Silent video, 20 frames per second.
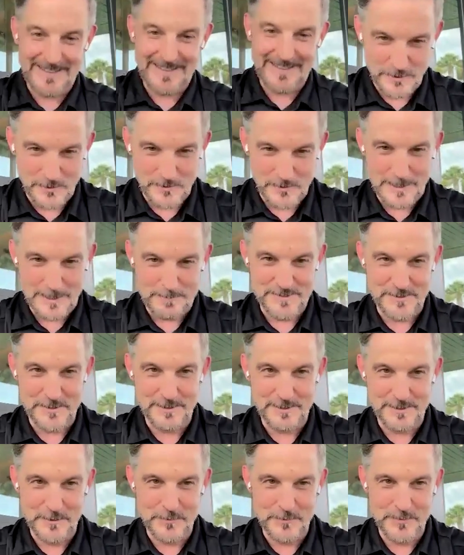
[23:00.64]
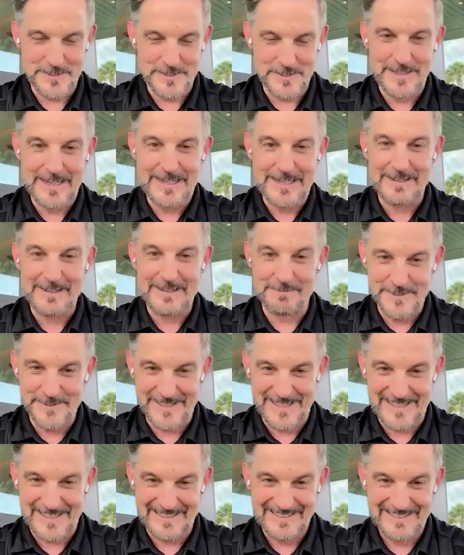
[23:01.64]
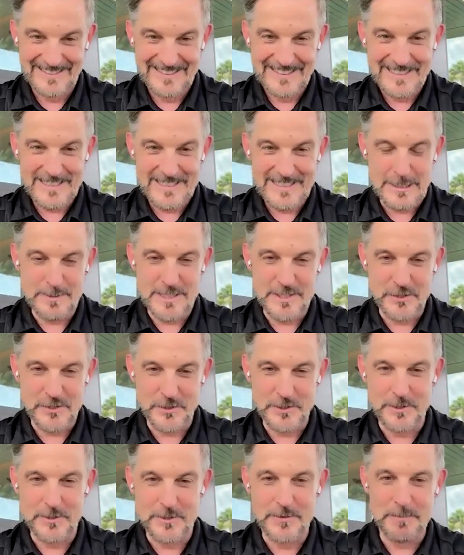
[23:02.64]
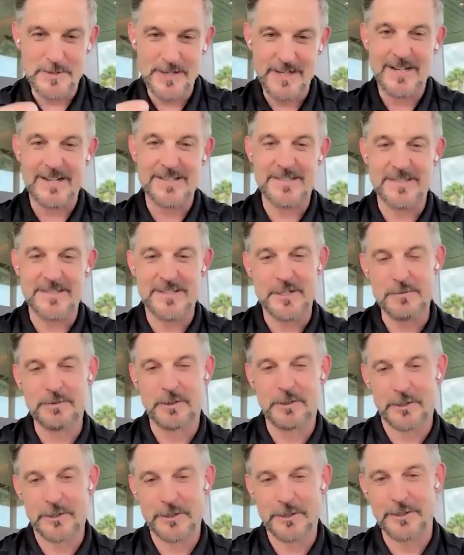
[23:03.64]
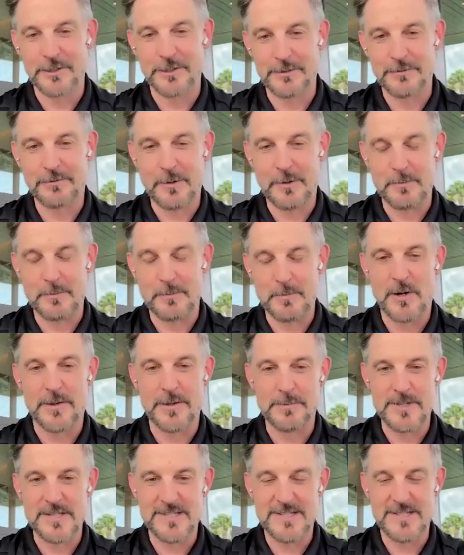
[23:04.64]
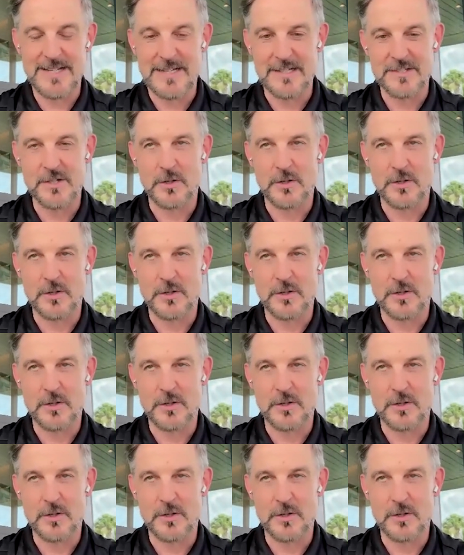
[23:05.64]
that the whole episode if you want to, and I can feel that to be true because you've learned from all the mistakes.